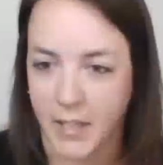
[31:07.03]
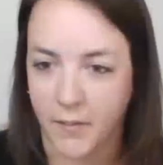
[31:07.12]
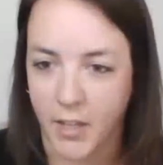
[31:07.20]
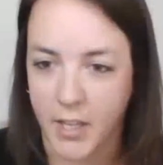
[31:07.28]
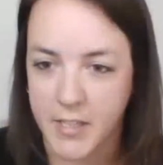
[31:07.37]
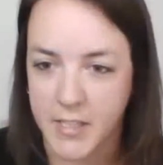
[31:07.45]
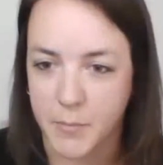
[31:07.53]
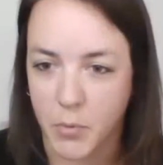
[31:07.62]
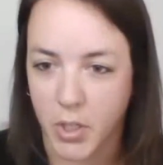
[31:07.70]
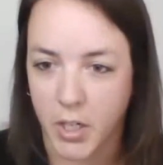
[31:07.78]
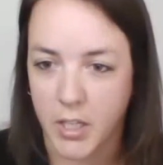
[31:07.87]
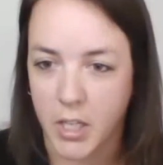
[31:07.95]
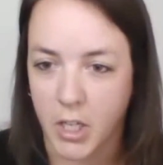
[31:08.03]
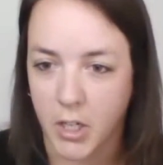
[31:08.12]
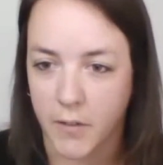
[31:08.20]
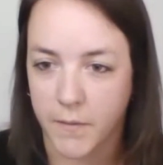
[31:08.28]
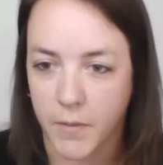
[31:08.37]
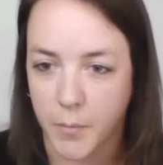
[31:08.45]
I've got some more in
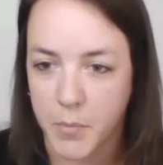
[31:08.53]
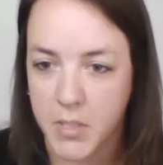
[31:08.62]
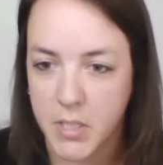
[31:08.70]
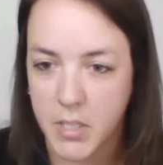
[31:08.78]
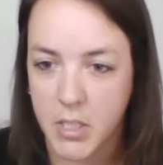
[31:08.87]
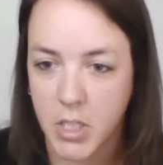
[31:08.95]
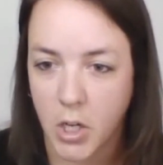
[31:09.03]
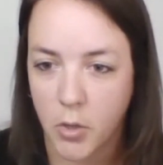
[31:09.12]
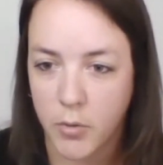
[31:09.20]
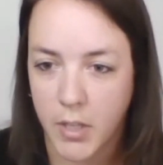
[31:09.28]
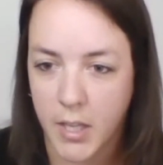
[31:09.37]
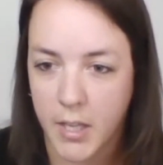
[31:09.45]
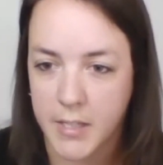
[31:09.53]
here from Tony.